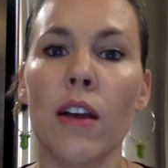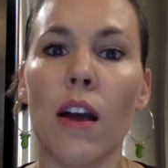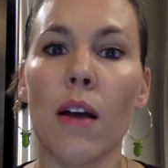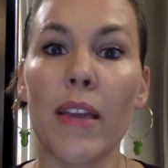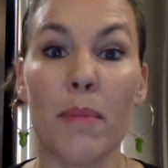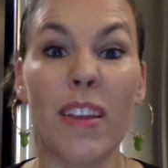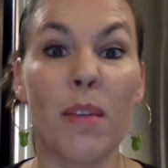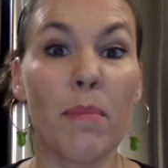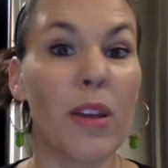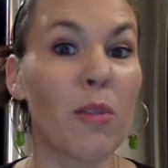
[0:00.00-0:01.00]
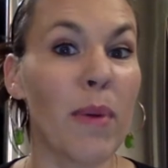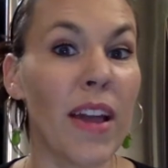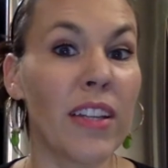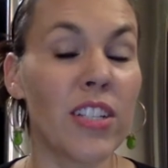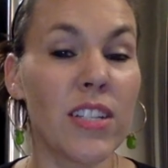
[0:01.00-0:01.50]
I can buy the bigger
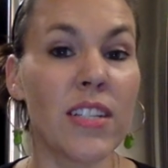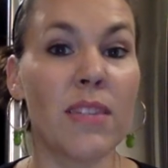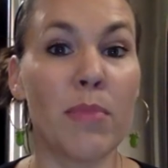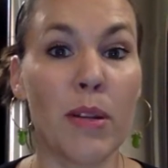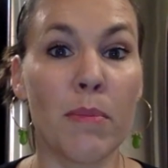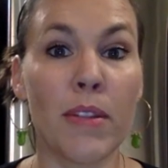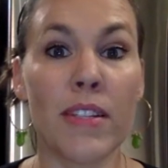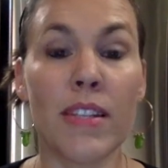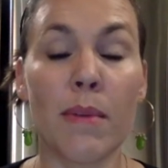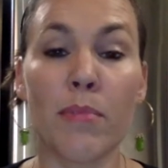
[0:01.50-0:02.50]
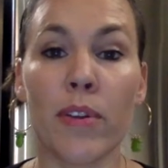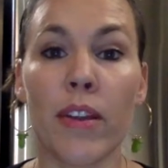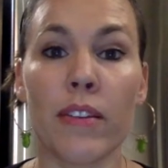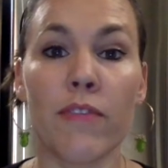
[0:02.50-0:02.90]
packages and put them in separate